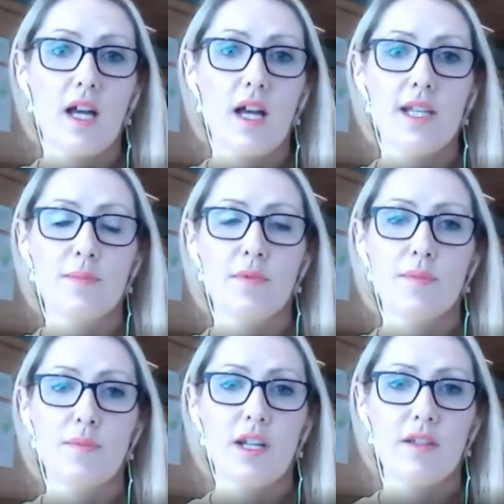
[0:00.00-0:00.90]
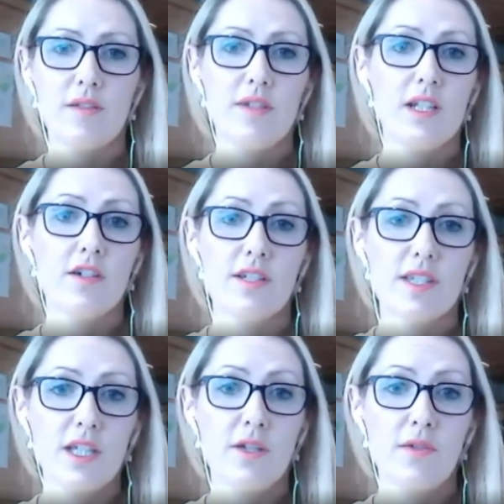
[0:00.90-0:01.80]
I suppose, put out the feelers,
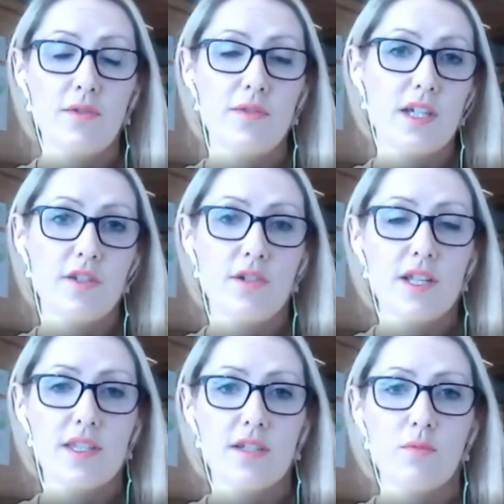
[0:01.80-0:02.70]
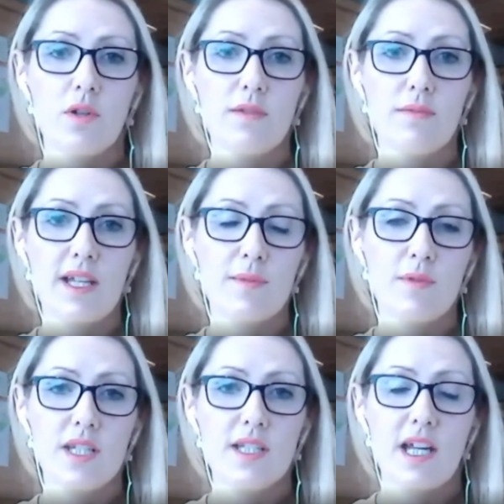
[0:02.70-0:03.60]
see who's interested, what
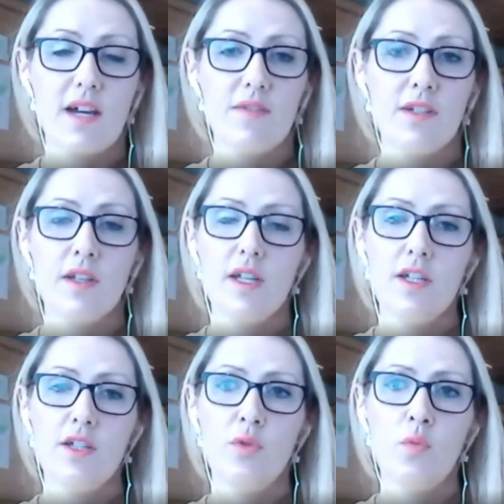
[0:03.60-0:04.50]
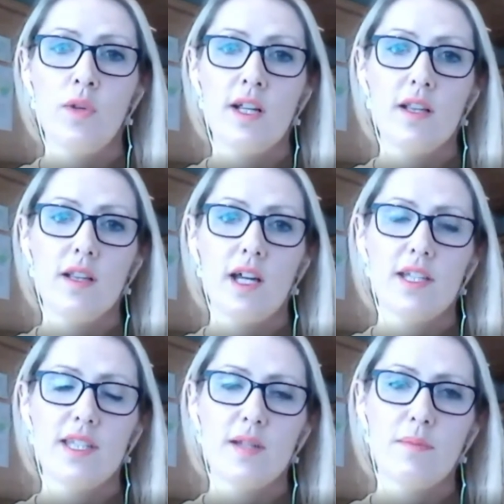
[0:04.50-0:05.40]
expertise they have. And you will, like I
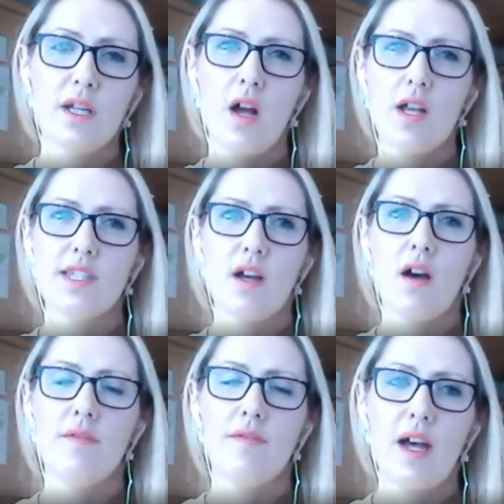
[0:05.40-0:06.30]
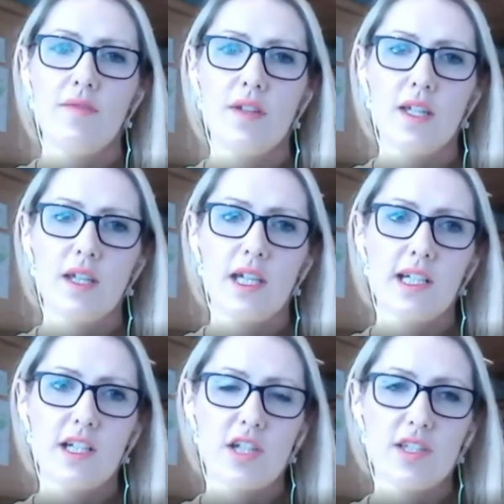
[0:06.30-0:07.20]
said, because of having
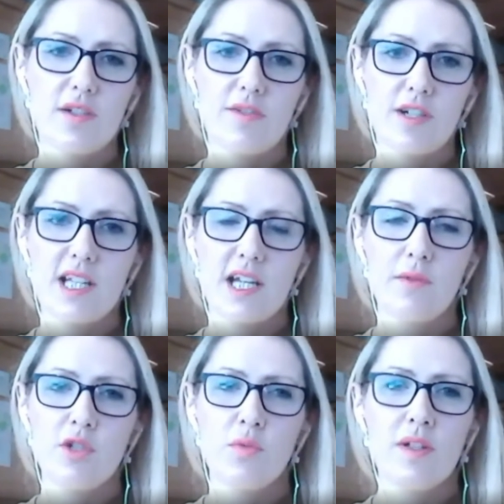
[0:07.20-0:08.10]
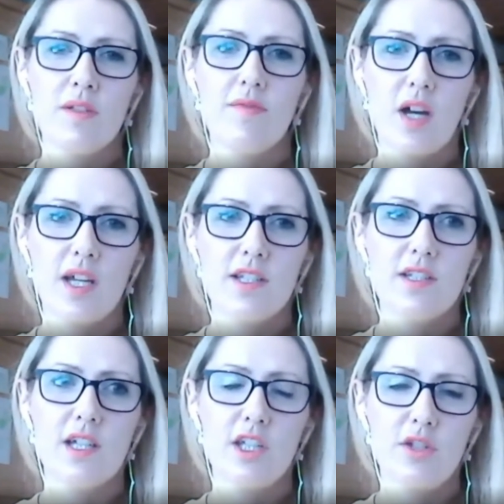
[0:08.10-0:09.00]
English as our first language, you will find
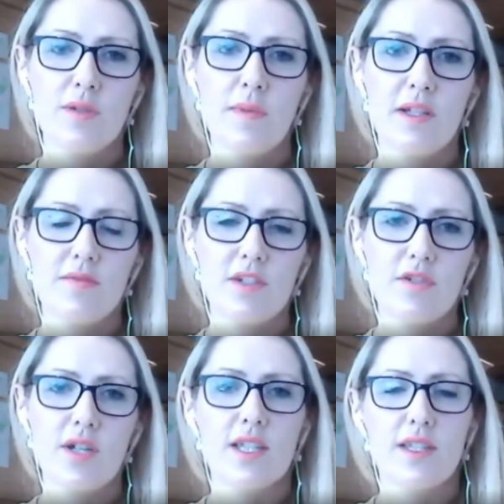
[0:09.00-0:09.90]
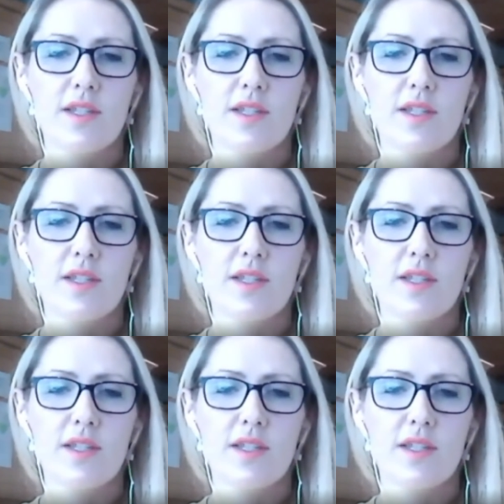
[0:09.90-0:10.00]
a huge amount of interest.